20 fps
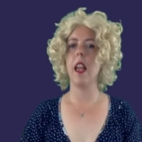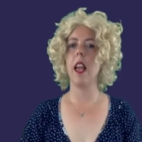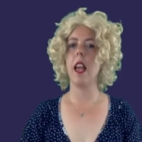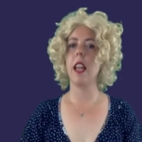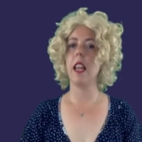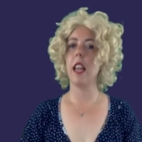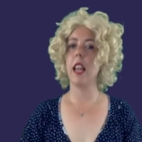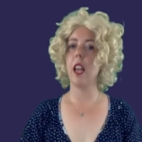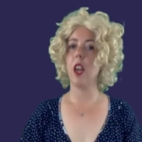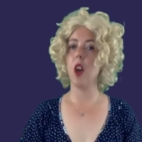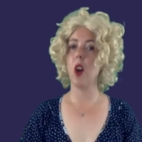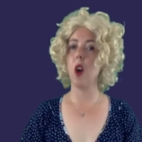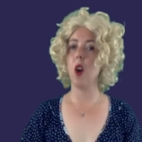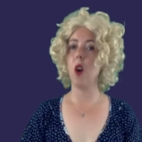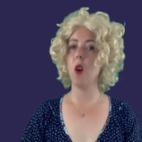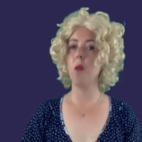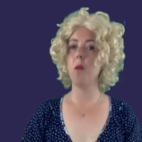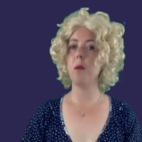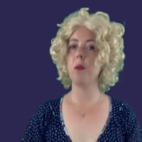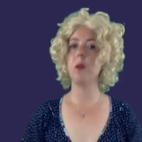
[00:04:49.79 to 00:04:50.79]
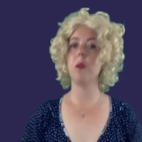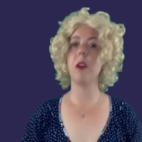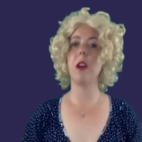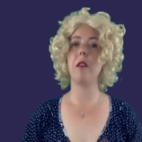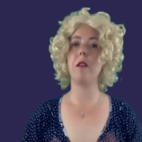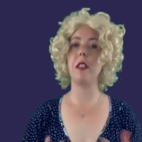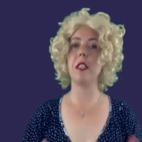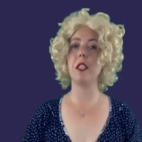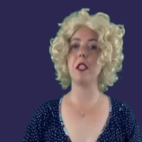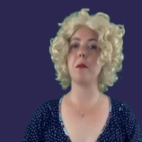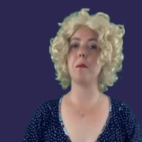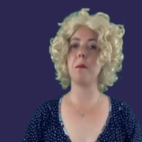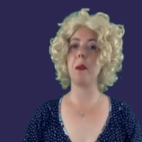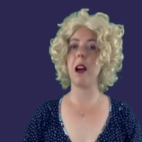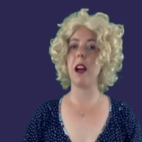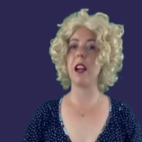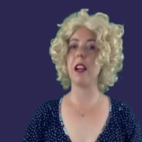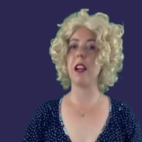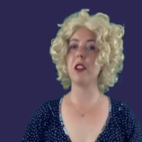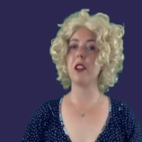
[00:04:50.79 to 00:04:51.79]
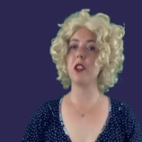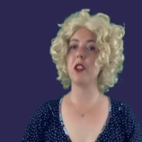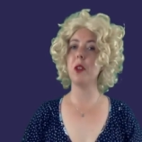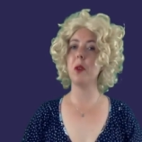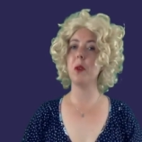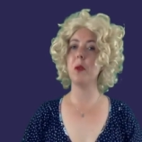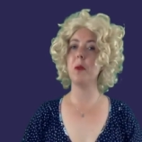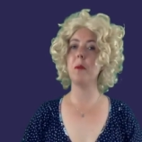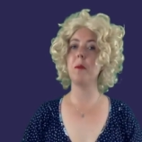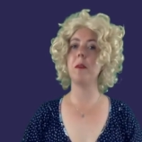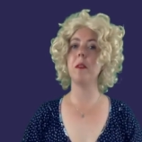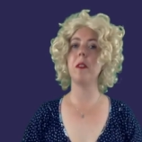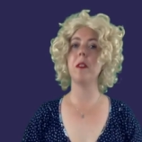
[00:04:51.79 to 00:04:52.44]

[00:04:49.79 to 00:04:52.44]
And I hope to have inspired you